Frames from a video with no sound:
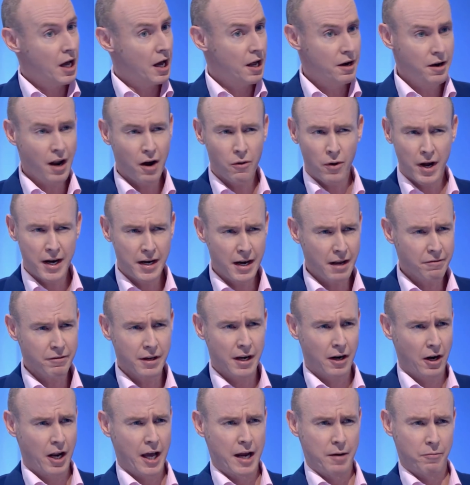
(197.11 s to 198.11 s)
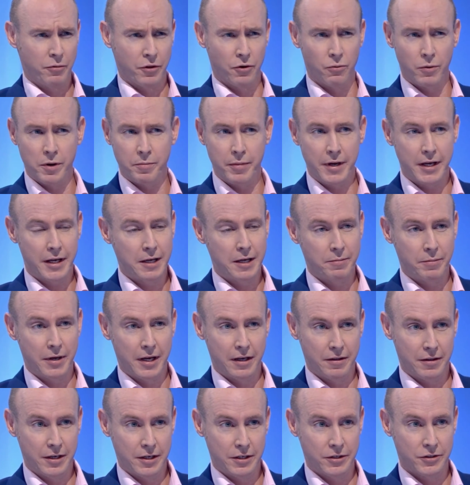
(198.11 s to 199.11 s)
And no, I never claimed that we'd be
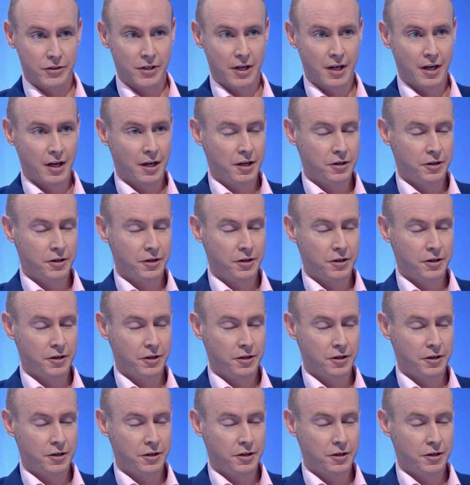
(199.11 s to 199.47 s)
keeping these